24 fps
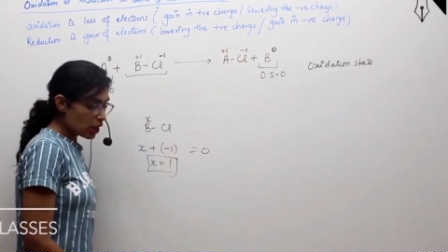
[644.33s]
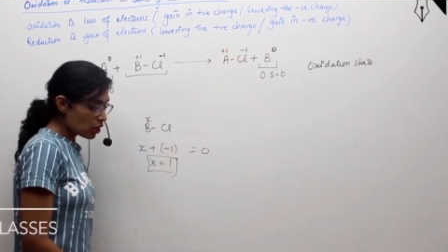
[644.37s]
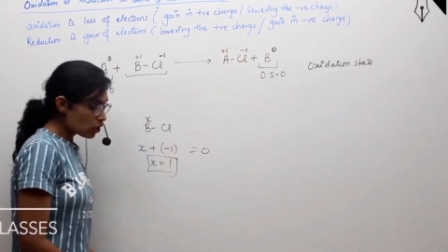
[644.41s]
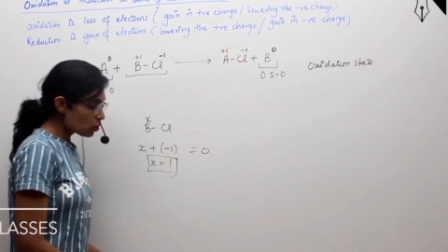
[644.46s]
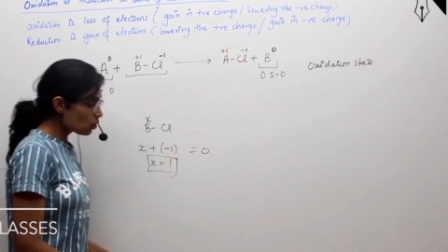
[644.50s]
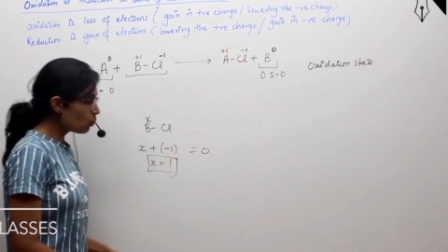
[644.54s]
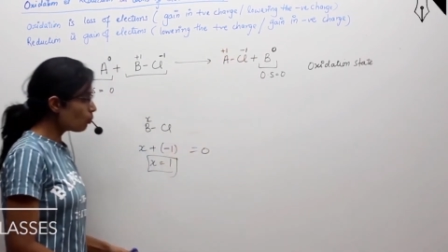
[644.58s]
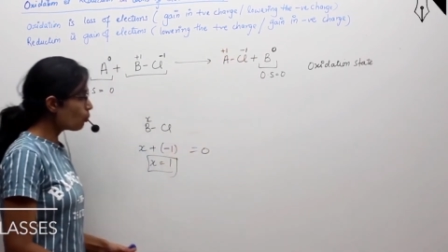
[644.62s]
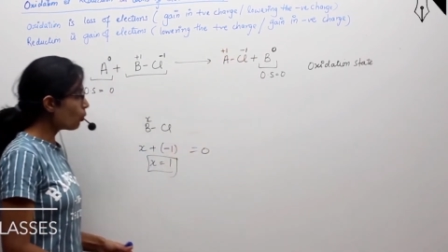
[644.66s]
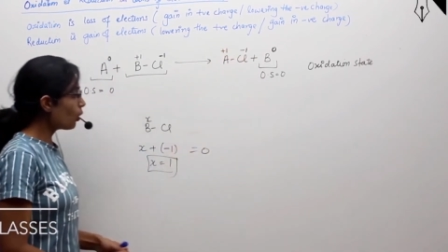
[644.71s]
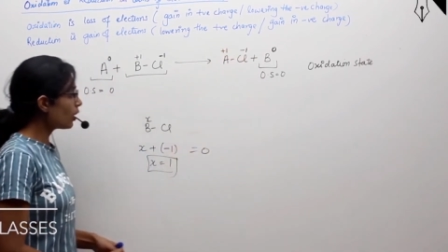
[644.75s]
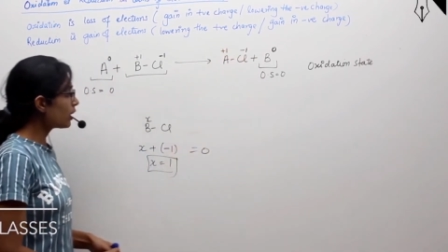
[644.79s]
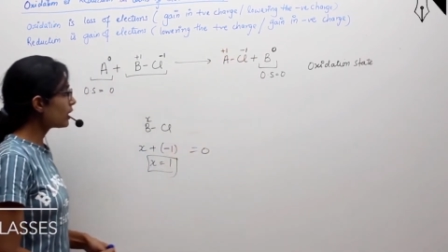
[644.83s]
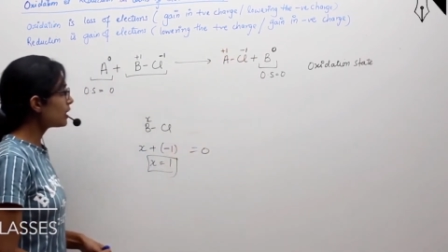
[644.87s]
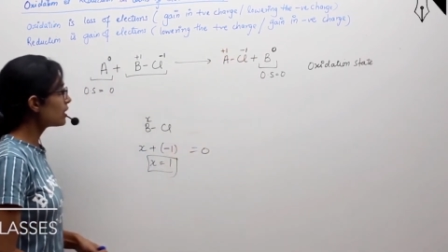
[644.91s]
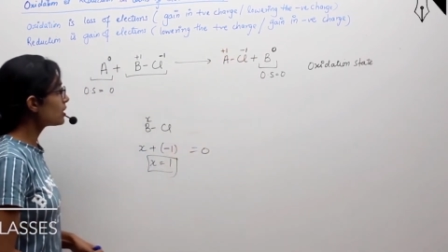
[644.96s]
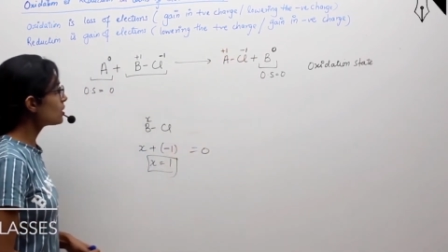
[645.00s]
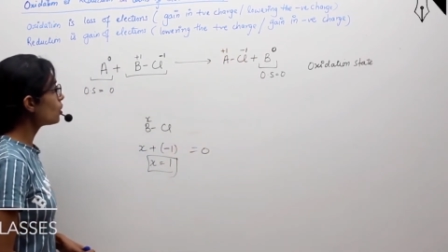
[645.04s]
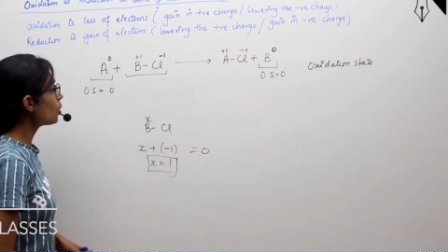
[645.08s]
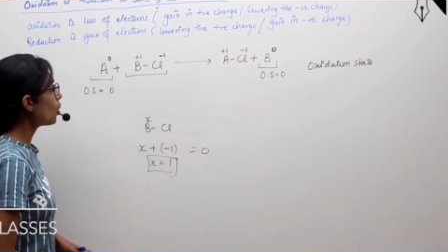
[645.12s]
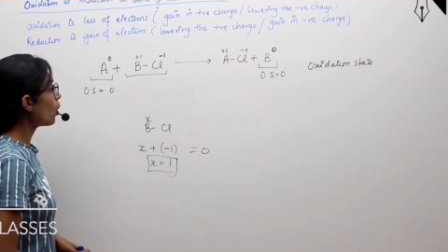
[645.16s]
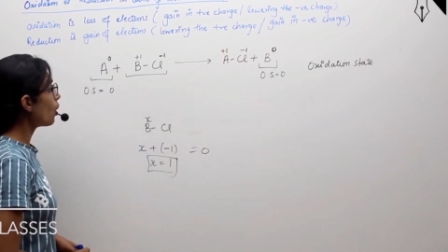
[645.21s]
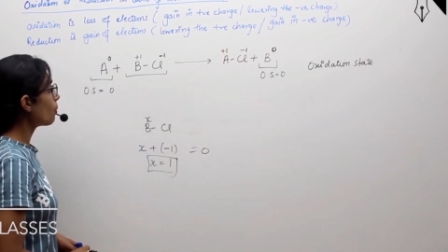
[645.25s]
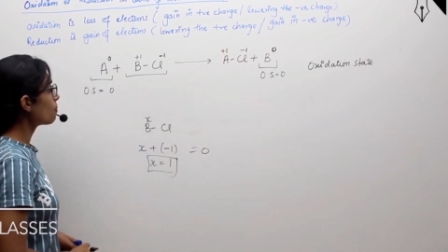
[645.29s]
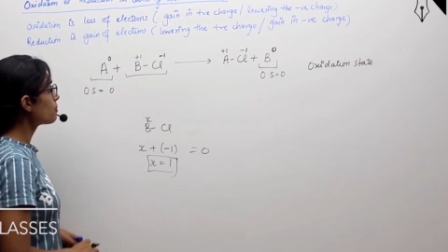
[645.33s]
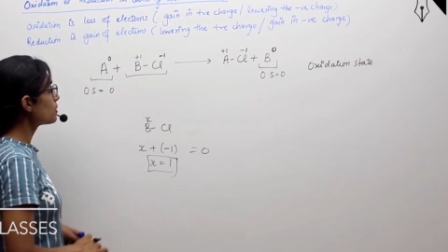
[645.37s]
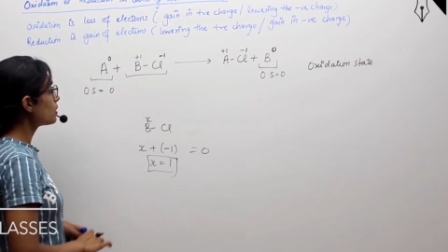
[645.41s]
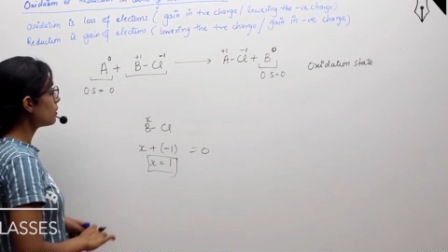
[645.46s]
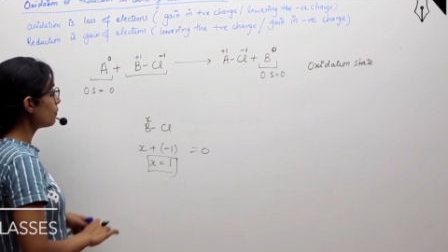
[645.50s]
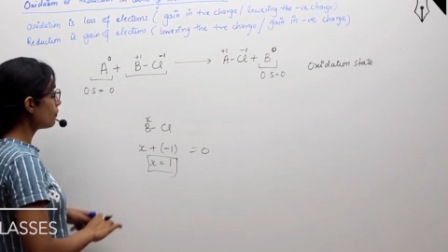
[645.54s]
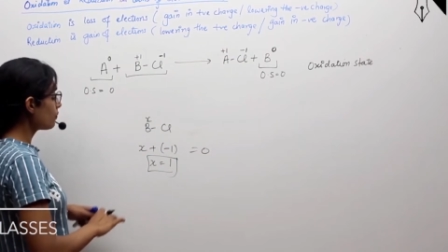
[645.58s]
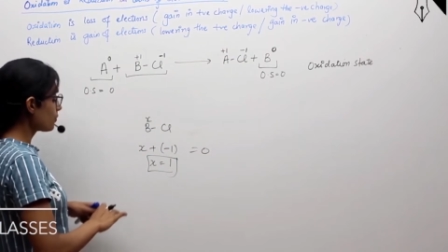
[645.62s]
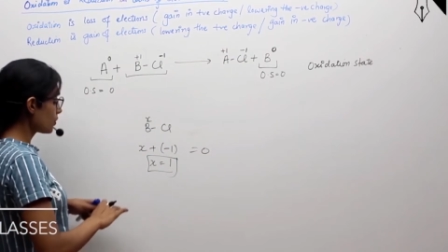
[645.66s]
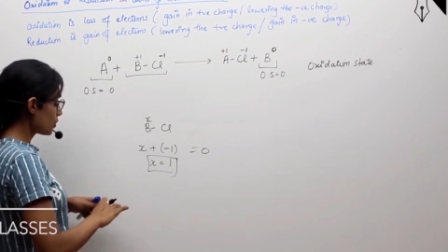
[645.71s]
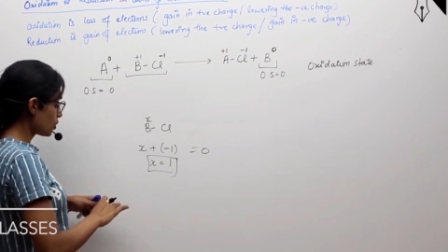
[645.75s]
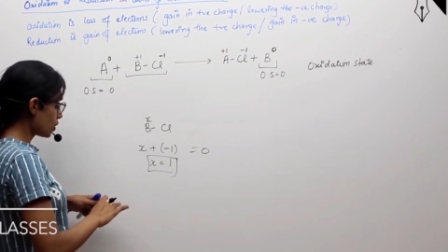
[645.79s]
So what is the
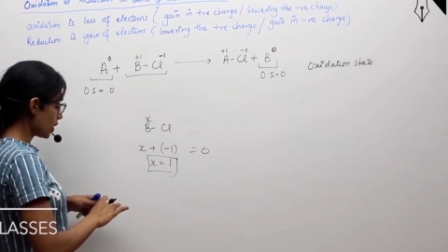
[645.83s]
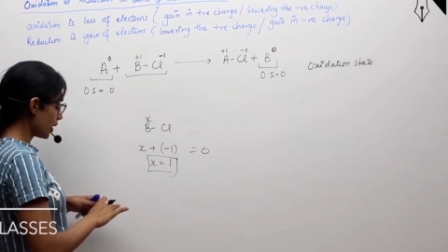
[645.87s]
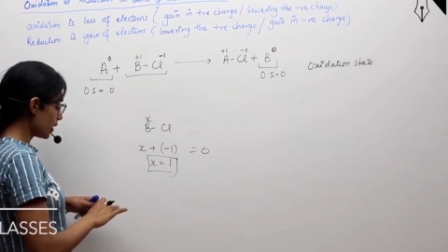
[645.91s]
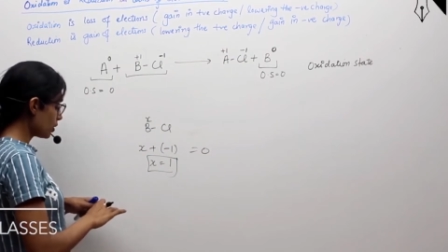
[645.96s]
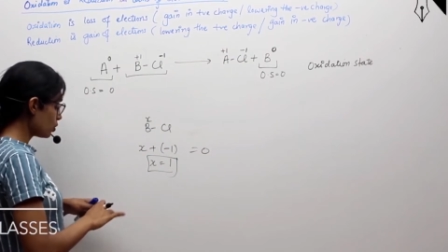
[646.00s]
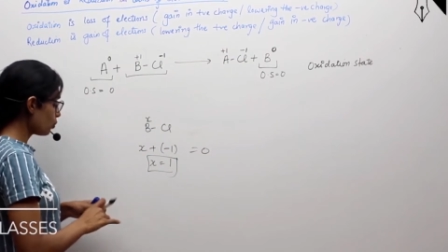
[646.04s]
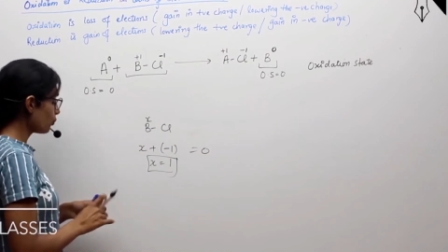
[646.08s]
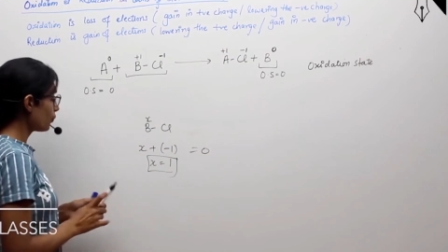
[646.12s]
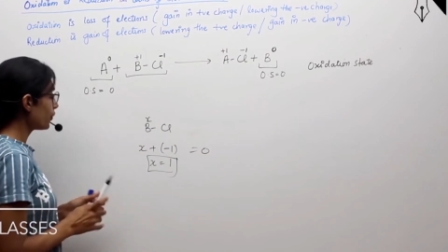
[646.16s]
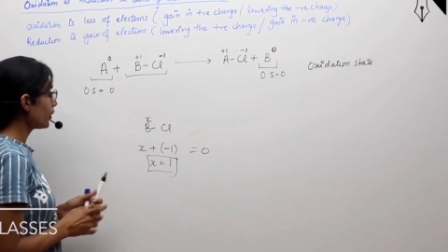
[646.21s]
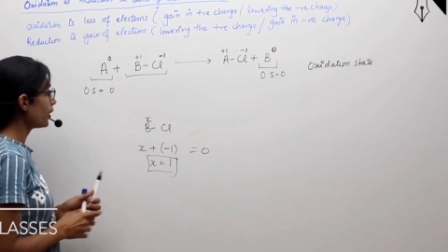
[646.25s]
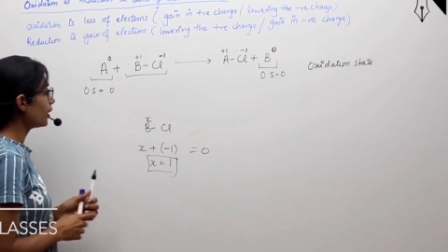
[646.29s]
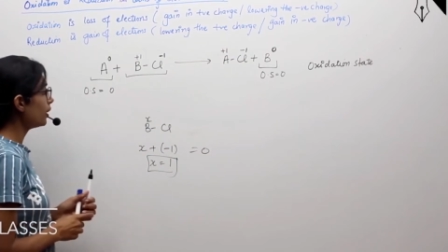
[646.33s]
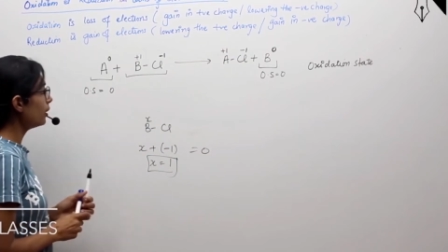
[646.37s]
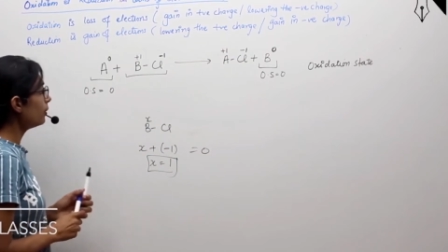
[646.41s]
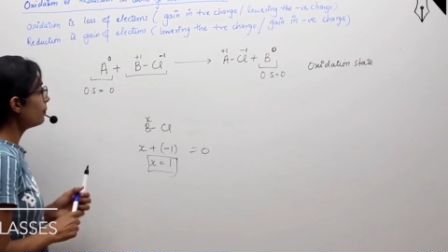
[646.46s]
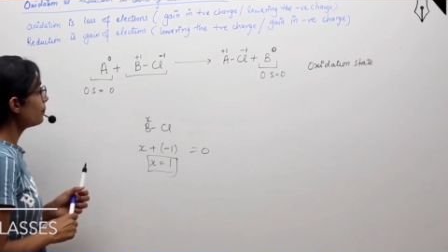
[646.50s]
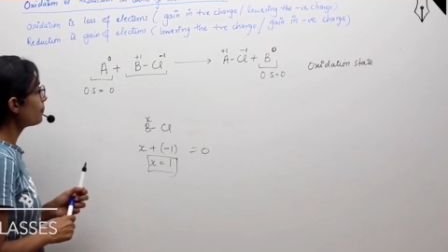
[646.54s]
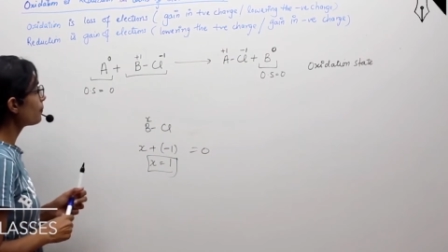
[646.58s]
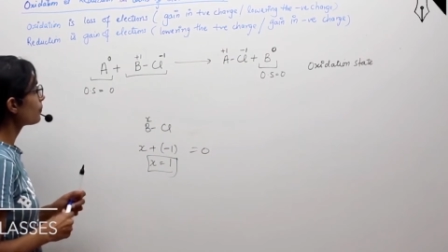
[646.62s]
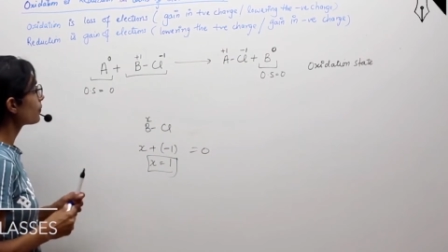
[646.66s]
observed change over here?